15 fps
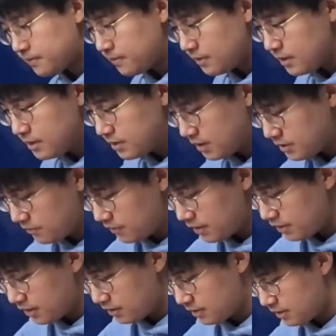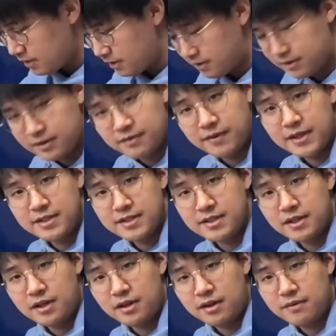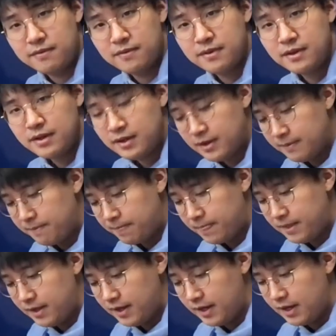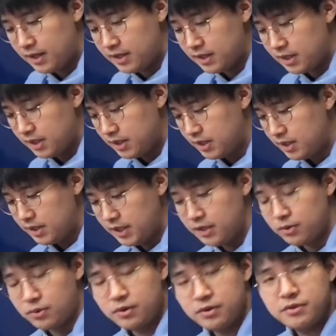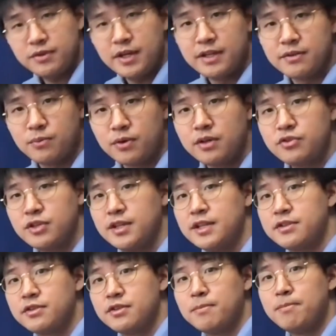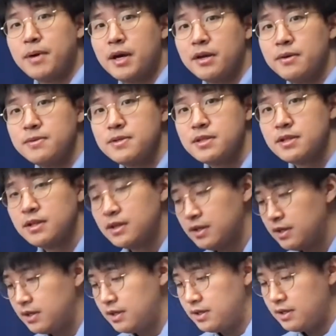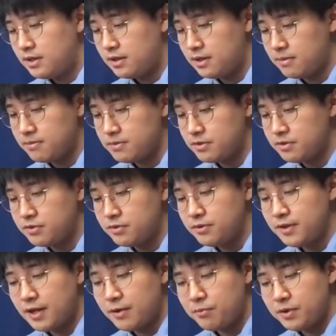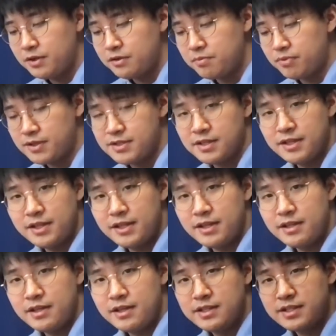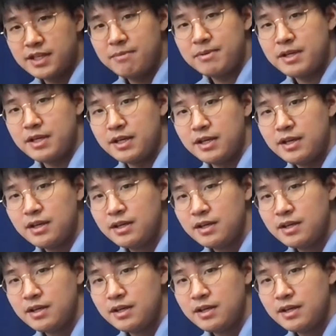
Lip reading: So as of right now, the device is off, and in order to we're gonna try to enter the BIOS. So to do that, we need to press the escape key